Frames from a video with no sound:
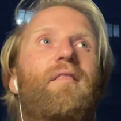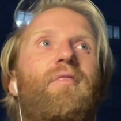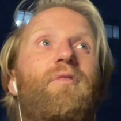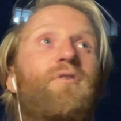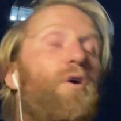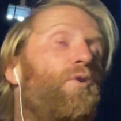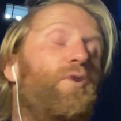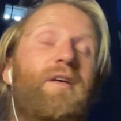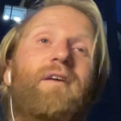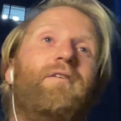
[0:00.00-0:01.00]
The goal
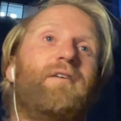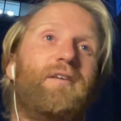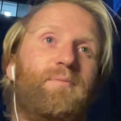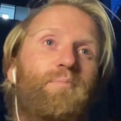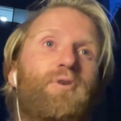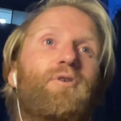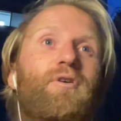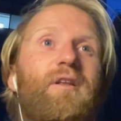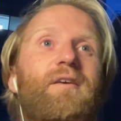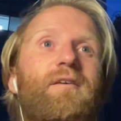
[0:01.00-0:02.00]
here is
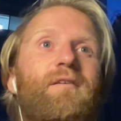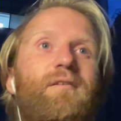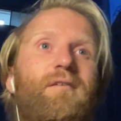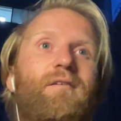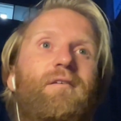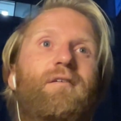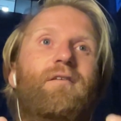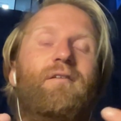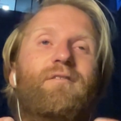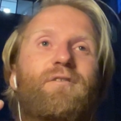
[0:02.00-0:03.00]
purely
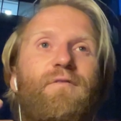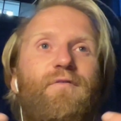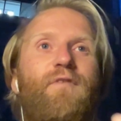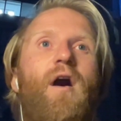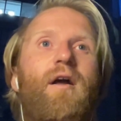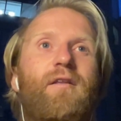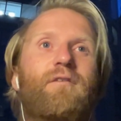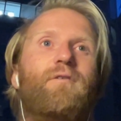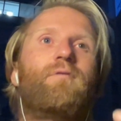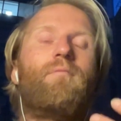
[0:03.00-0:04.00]
to find
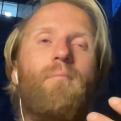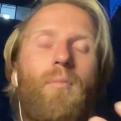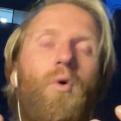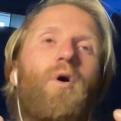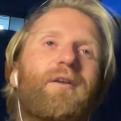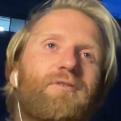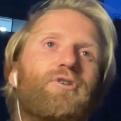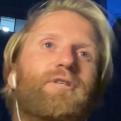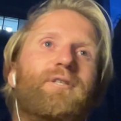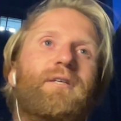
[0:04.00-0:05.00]
more
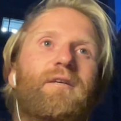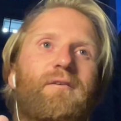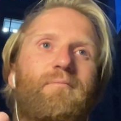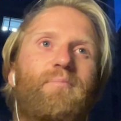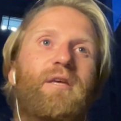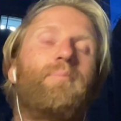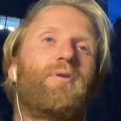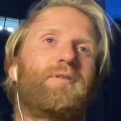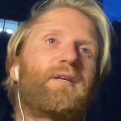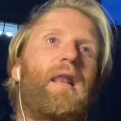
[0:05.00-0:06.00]
interesting people
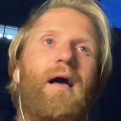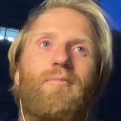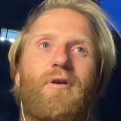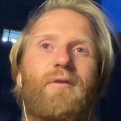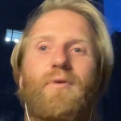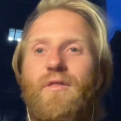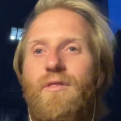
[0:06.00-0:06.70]
to collaborate with.